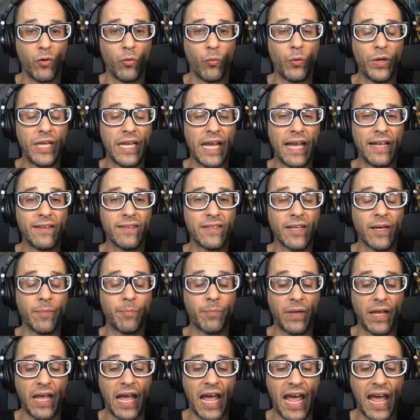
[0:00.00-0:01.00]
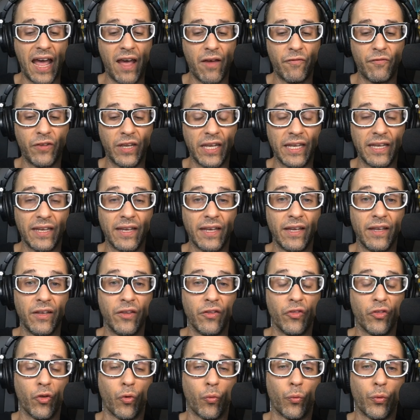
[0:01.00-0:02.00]
we end up having
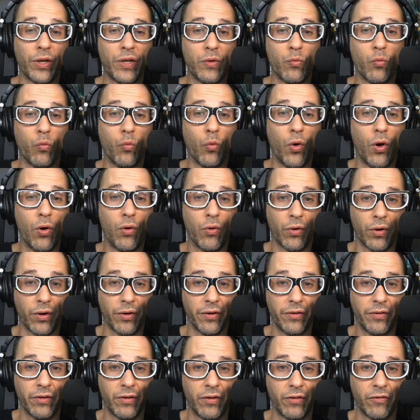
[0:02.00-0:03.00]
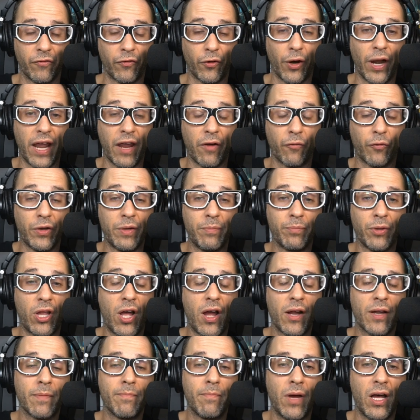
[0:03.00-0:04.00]
the reward for every
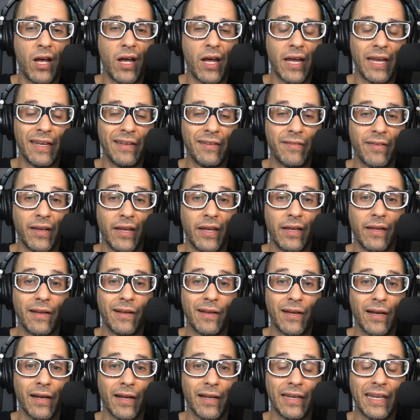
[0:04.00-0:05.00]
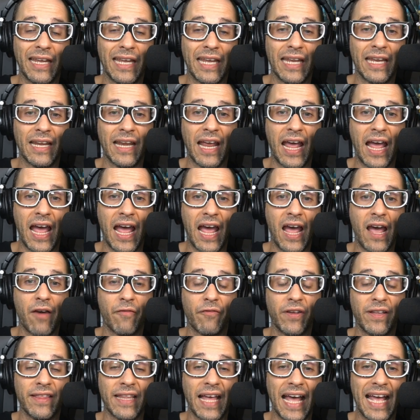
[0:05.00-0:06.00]
block mined cut in
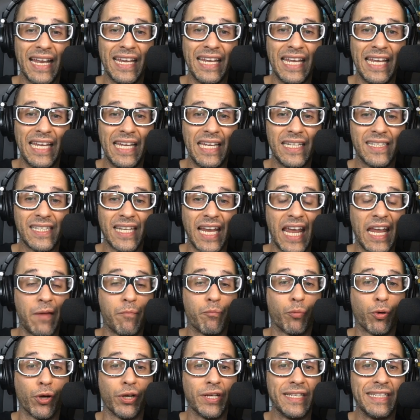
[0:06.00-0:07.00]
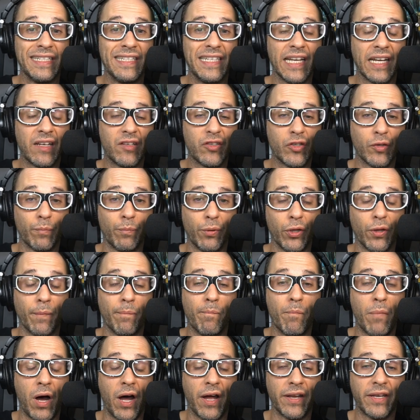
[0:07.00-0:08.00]
half. And that is a predictable
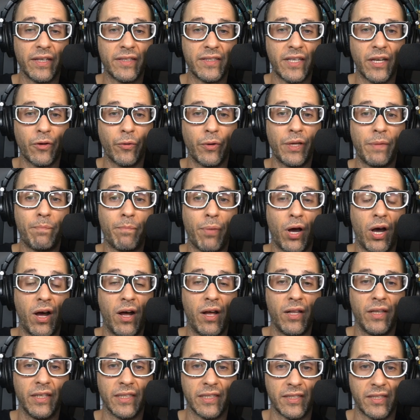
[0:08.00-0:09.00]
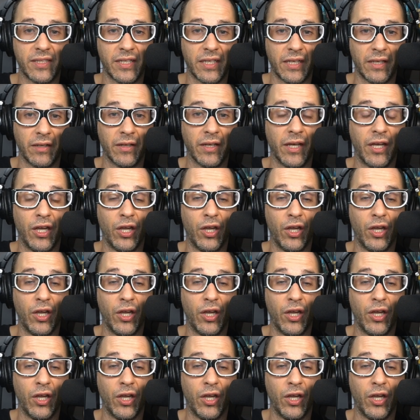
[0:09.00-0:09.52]
monetary policy